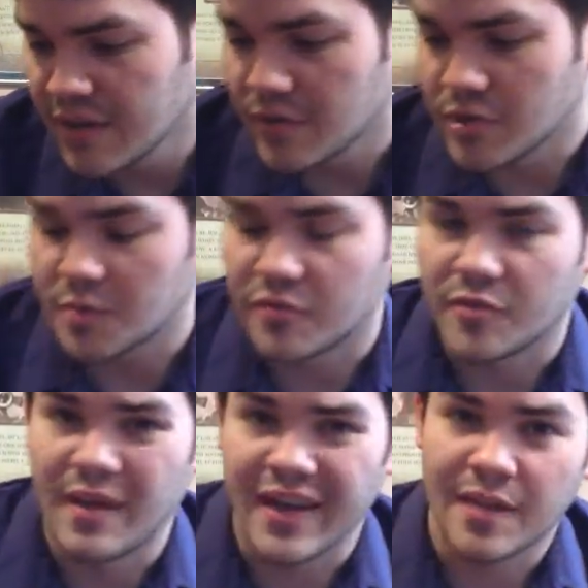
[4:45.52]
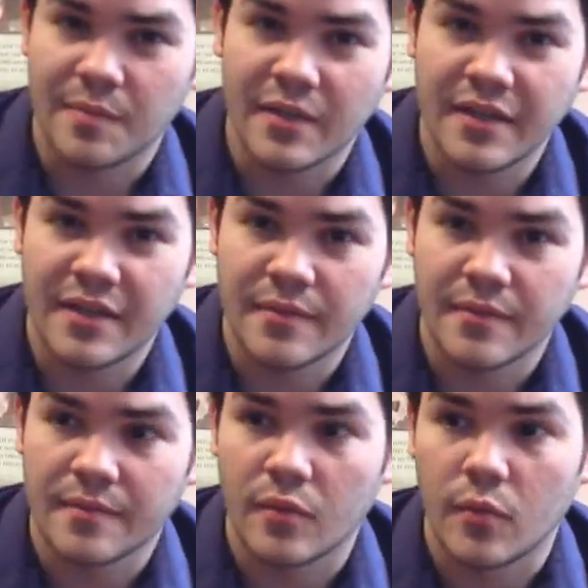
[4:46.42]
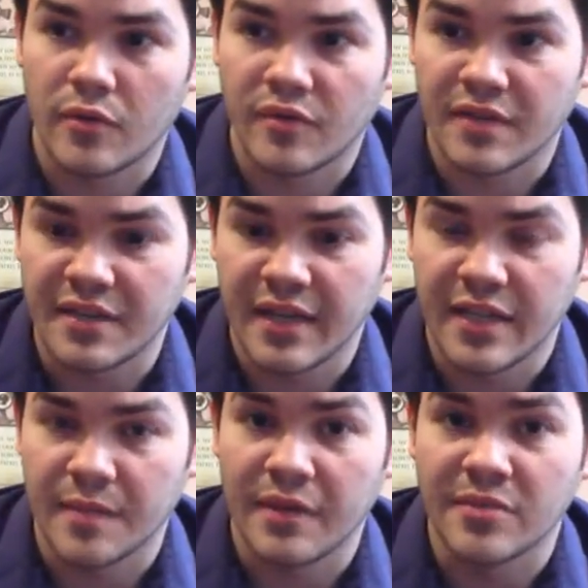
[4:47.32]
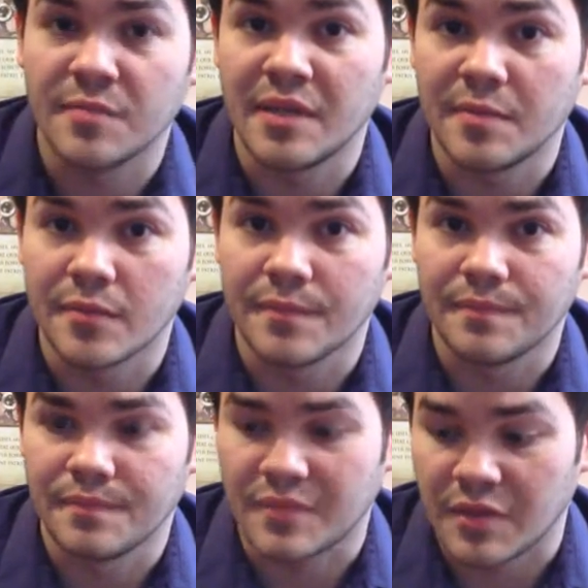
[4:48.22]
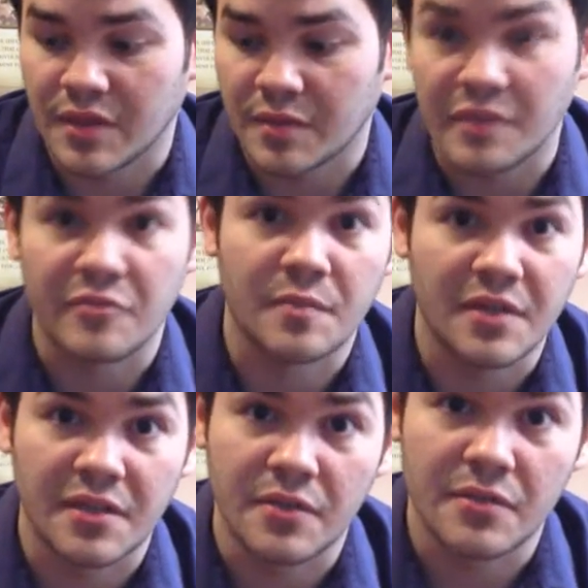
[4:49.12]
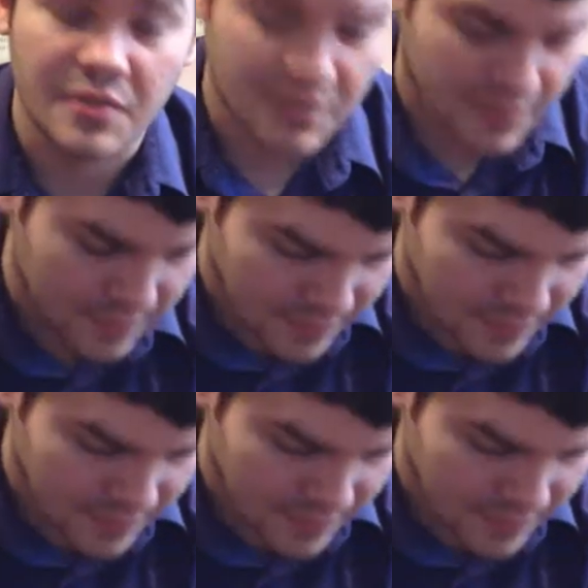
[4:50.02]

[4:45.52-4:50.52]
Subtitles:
Those are more for backup lighting, or if I need to hand them out to people. They're not really for me to use.